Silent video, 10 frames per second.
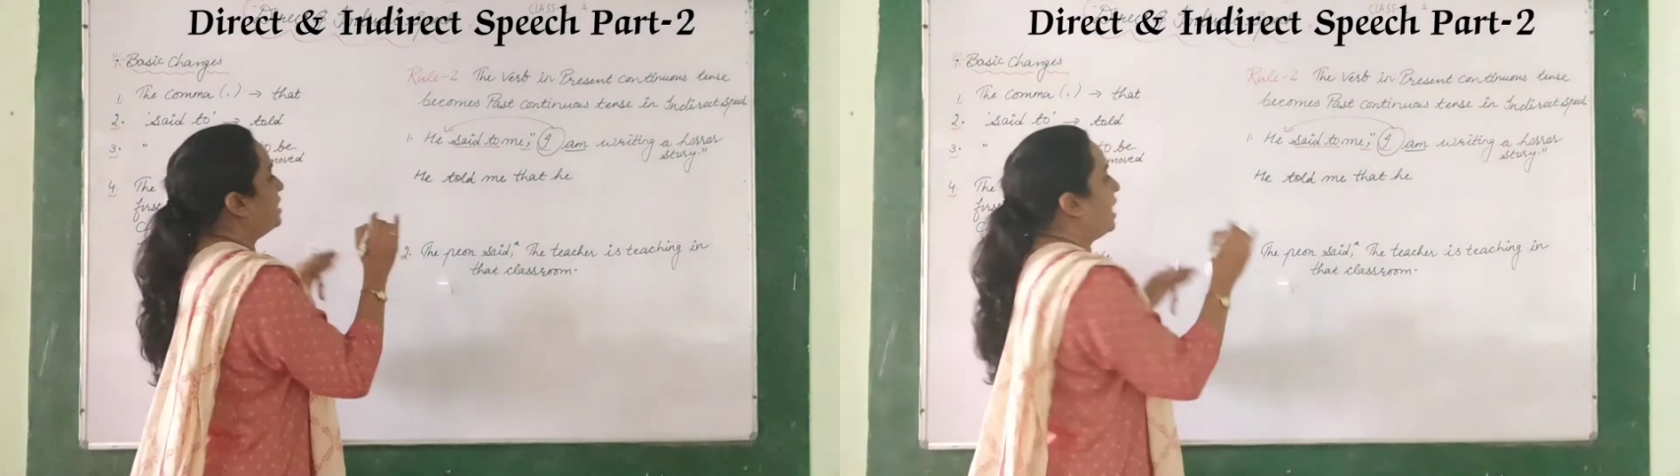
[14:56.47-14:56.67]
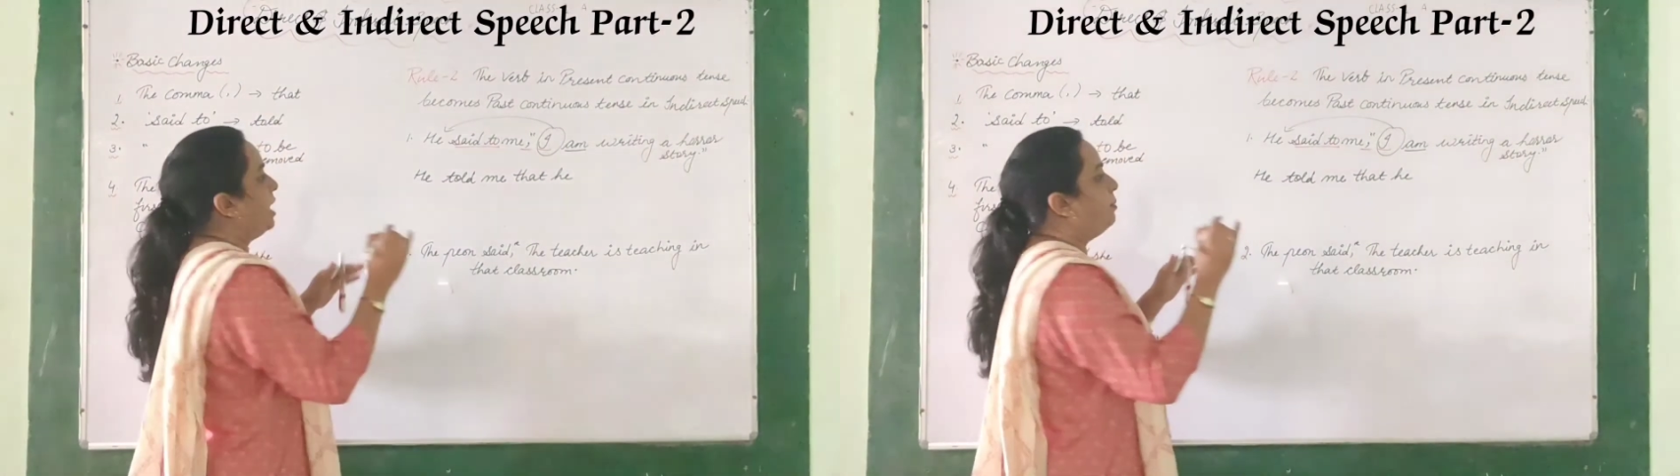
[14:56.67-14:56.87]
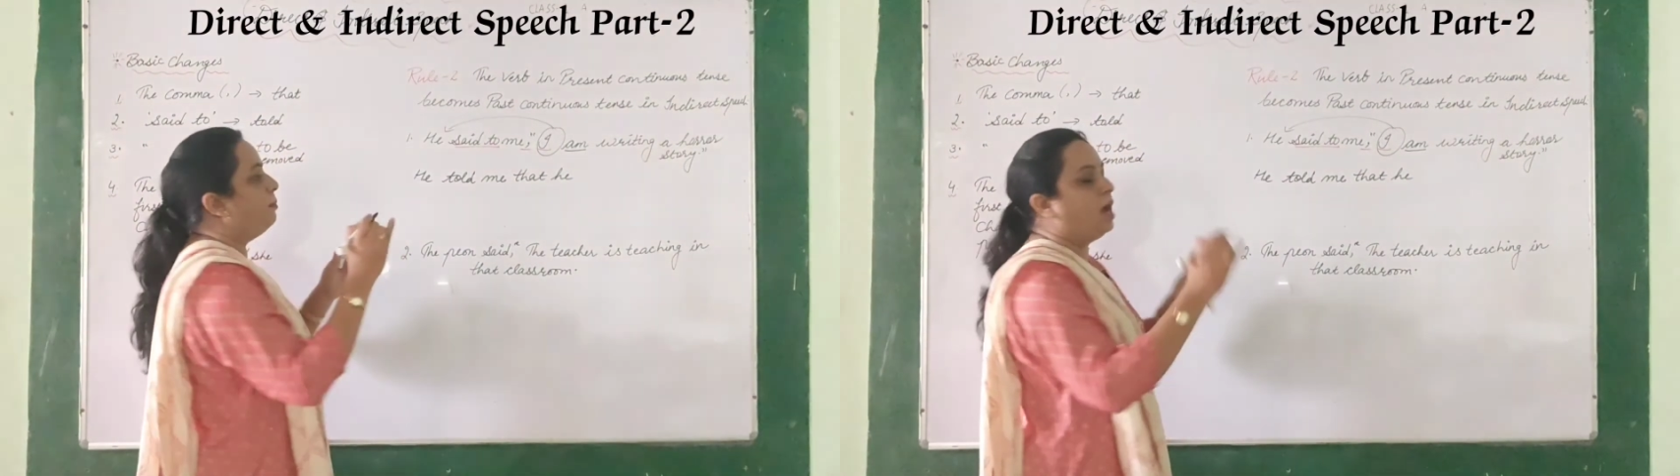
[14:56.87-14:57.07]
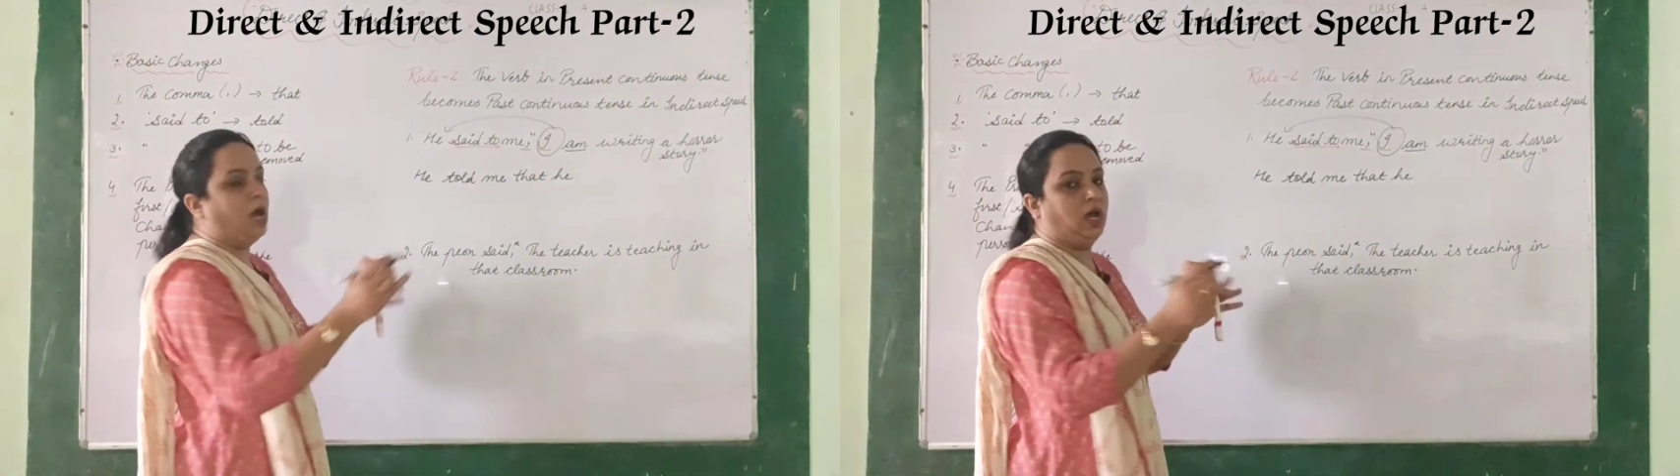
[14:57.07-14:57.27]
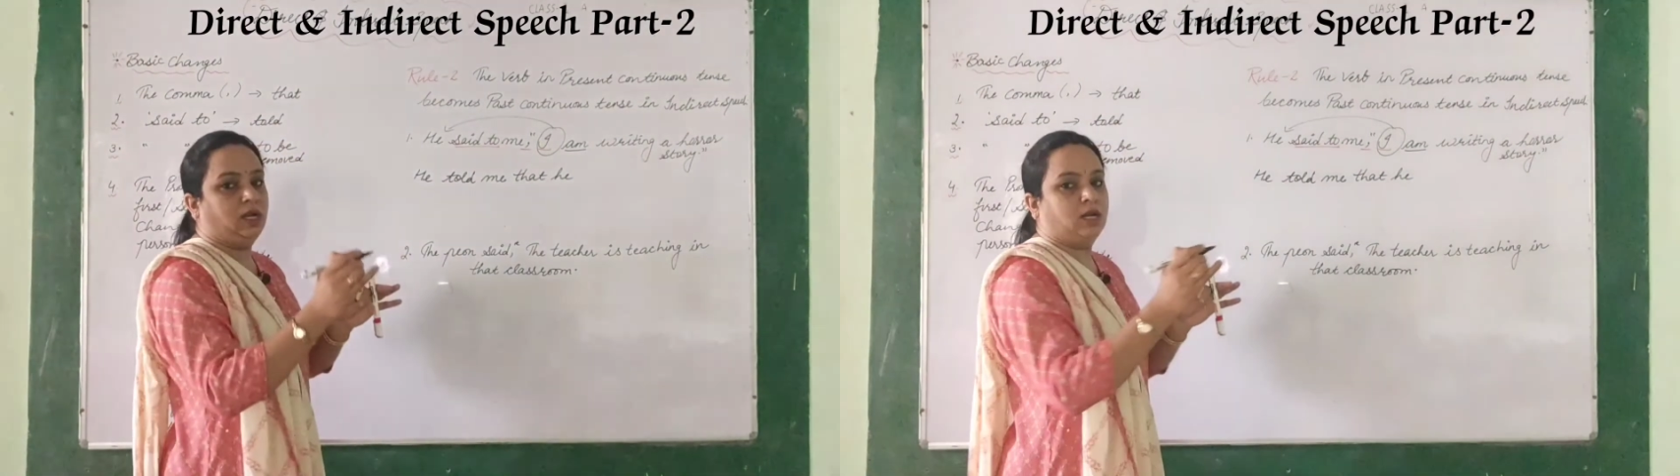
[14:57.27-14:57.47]
am,
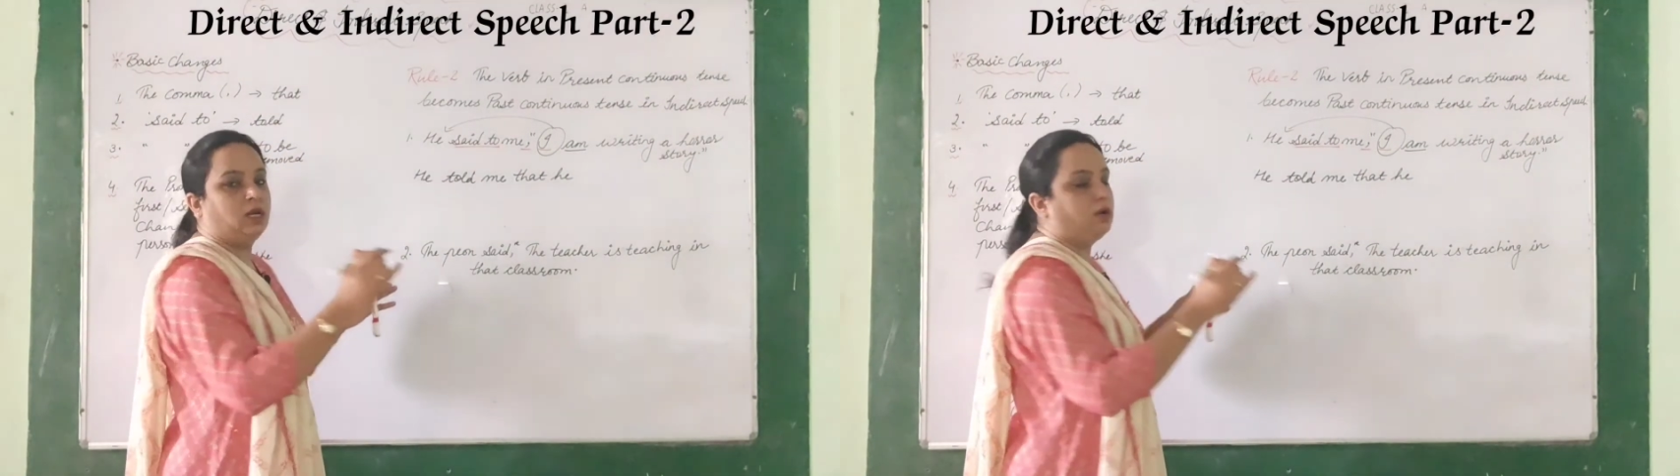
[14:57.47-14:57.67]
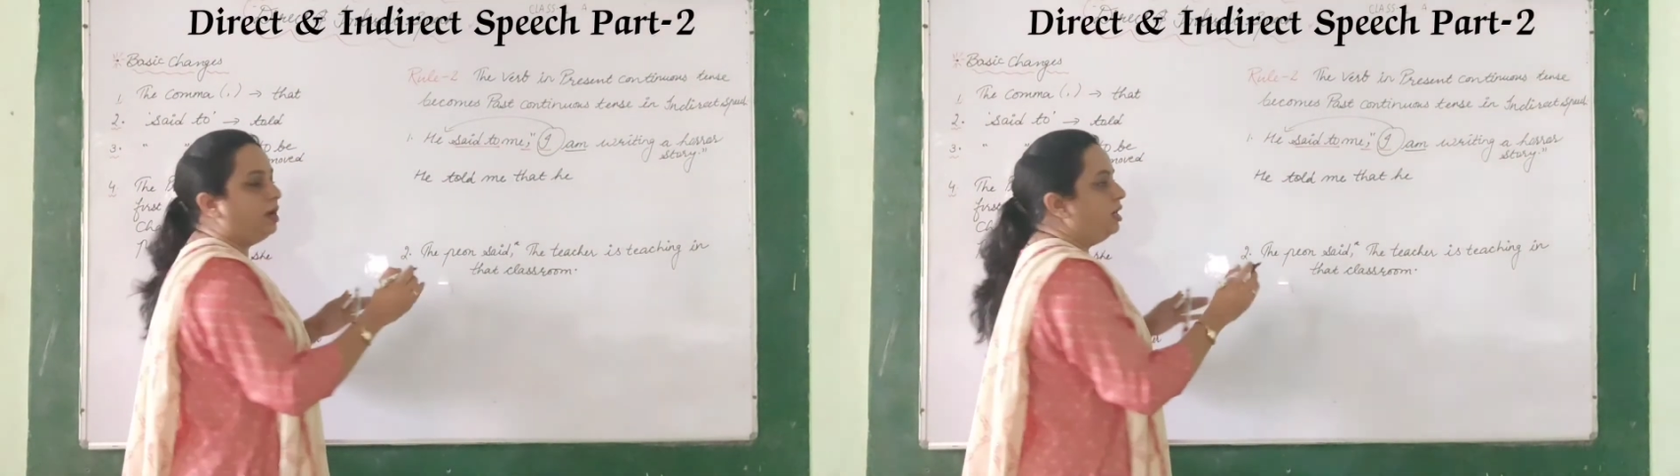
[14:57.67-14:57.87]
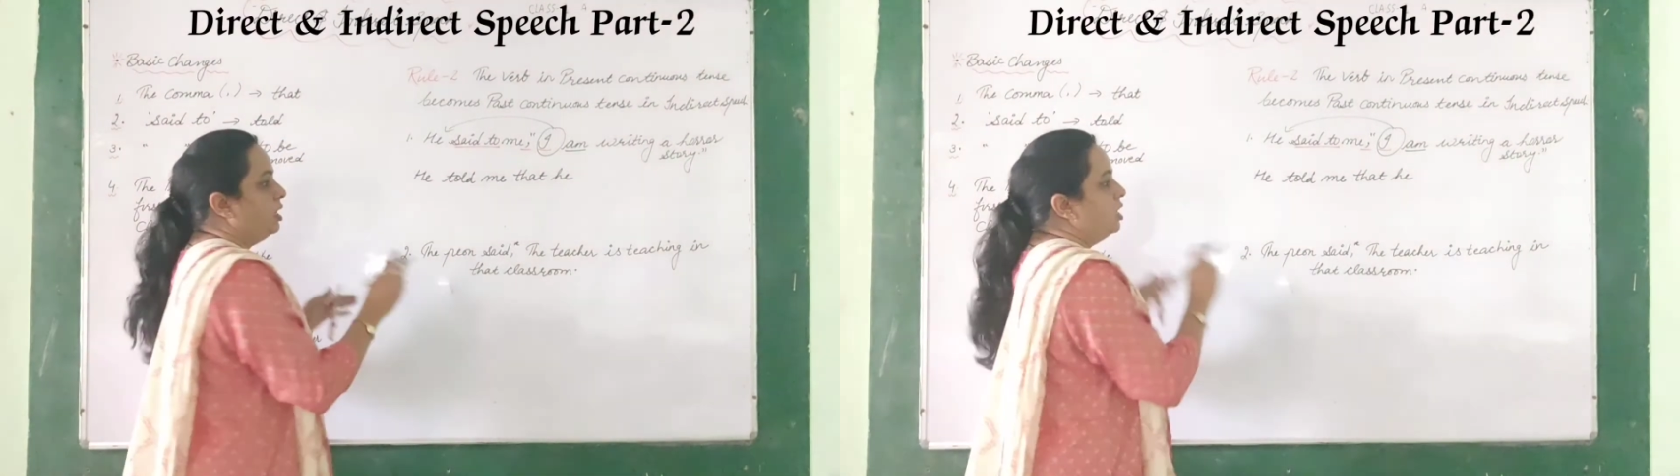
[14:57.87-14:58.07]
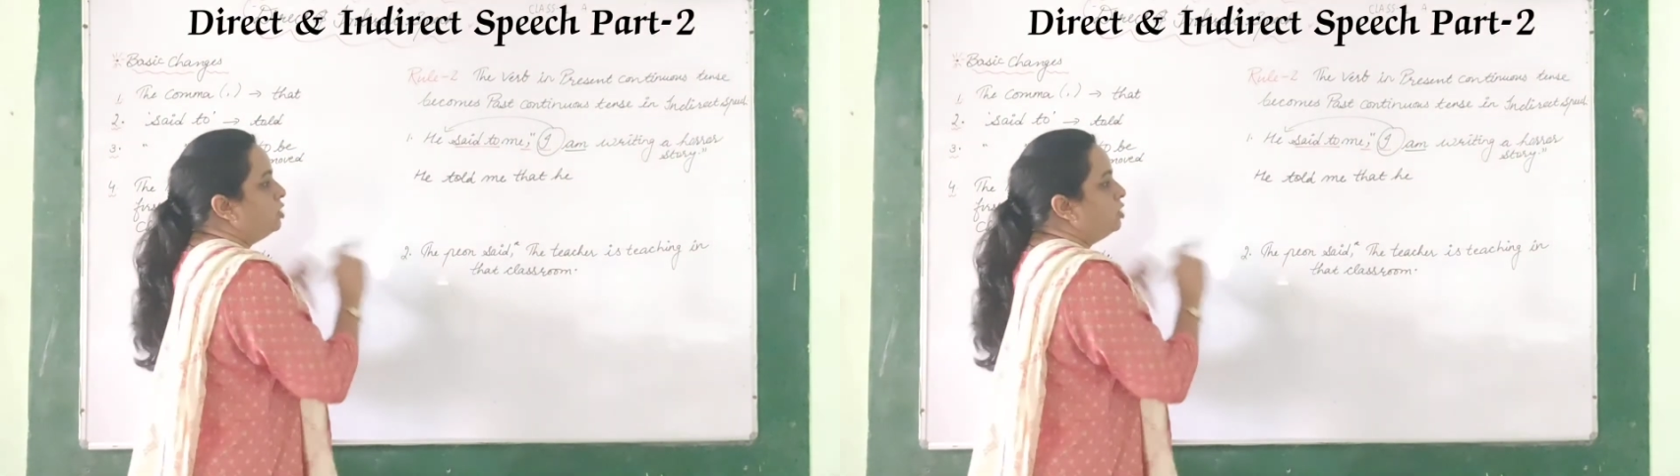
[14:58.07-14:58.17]
are, right?